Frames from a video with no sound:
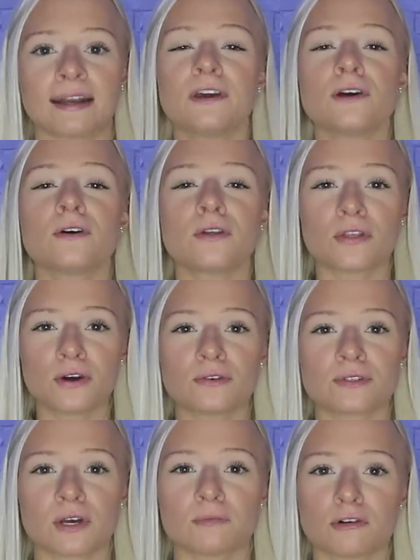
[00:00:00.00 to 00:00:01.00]
Feel
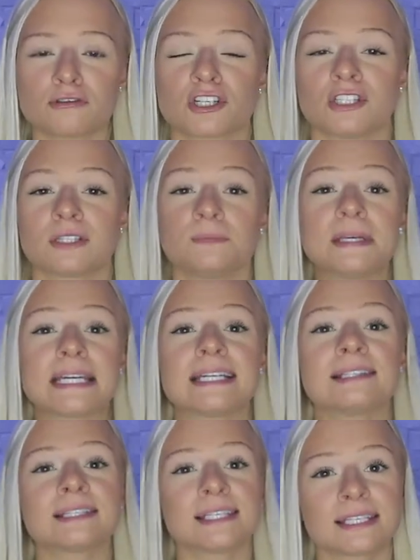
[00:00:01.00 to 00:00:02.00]
those emotions. Be
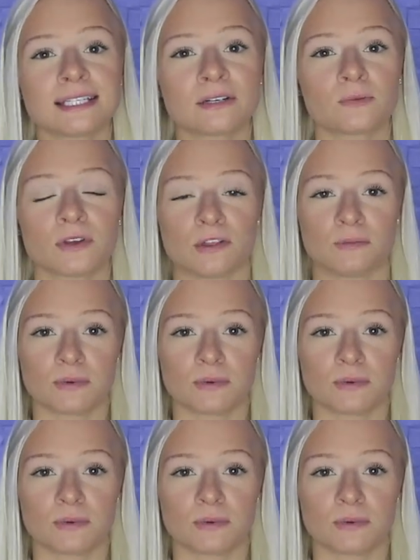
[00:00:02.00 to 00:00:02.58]
consistent with it,